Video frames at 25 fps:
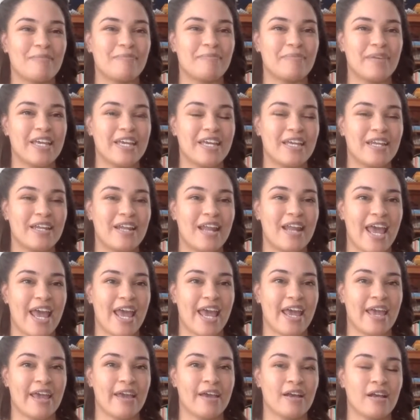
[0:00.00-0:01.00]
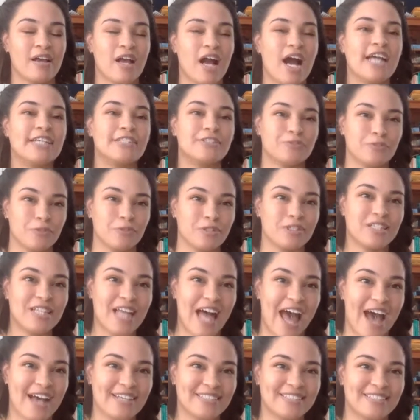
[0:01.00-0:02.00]
in a high school
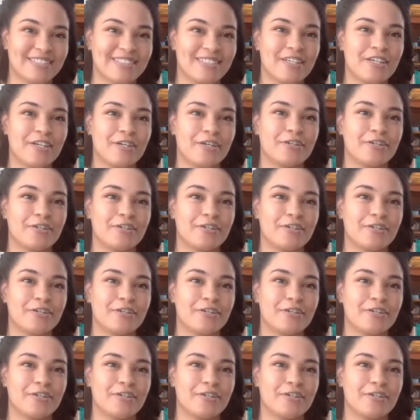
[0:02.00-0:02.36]
class